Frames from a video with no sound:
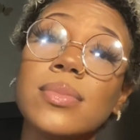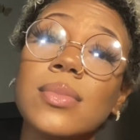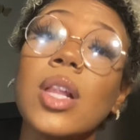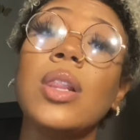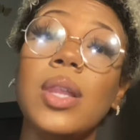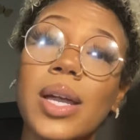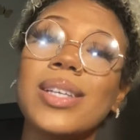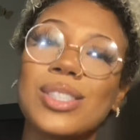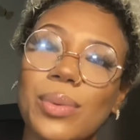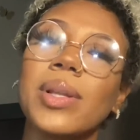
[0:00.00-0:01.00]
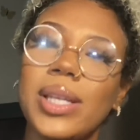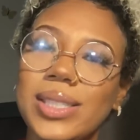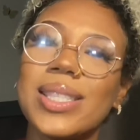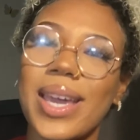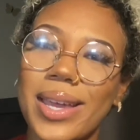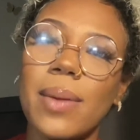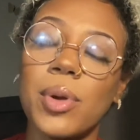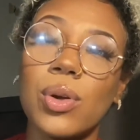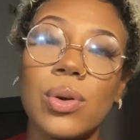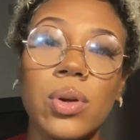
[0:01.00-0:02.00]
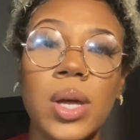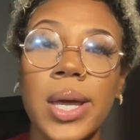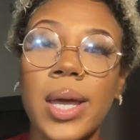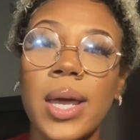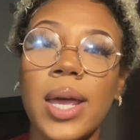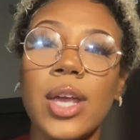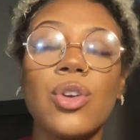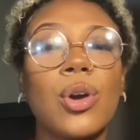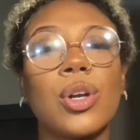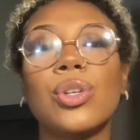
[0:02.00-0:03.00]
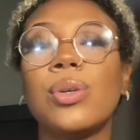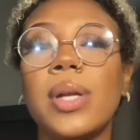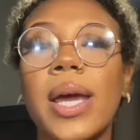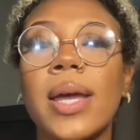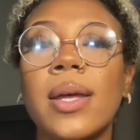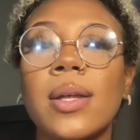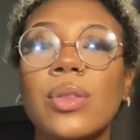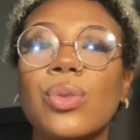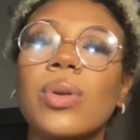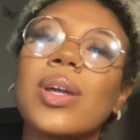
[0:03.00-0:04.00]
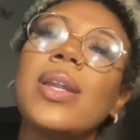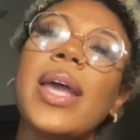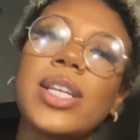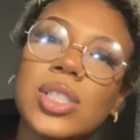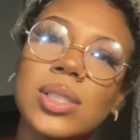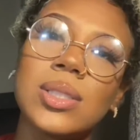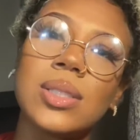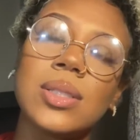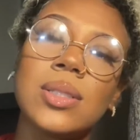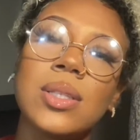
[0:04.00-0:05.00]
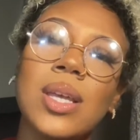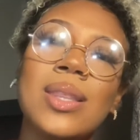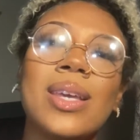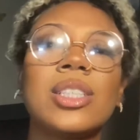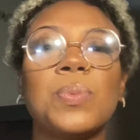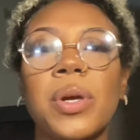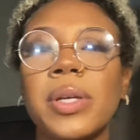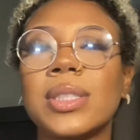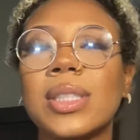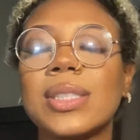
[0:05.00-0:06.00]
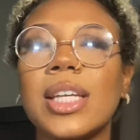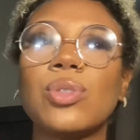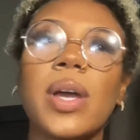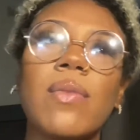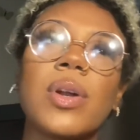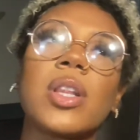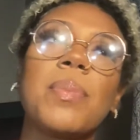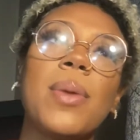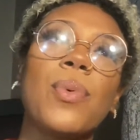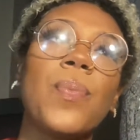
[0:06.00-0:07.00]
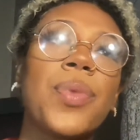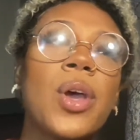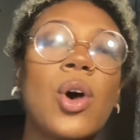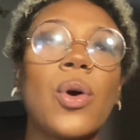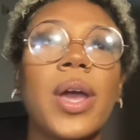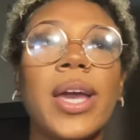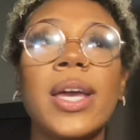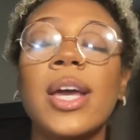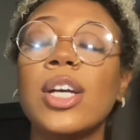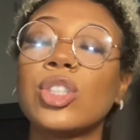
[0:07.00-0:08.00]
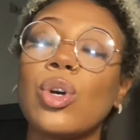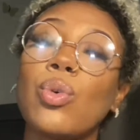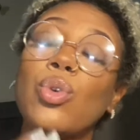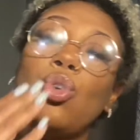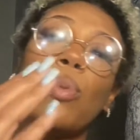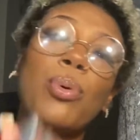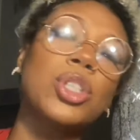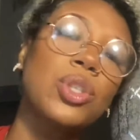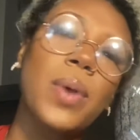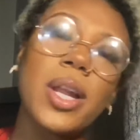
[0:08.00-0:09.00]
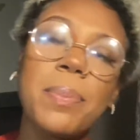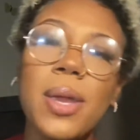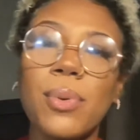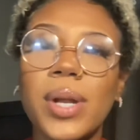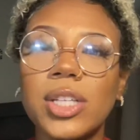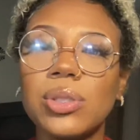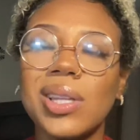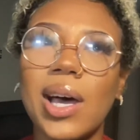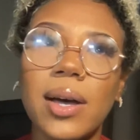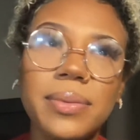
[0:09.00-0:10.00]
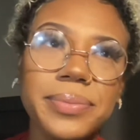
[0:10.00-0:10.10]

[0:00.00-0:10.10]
looking to release that chemical. And you're going to do that through the connections and the experiences that you have with other people, okay? So you'll push away the people that you love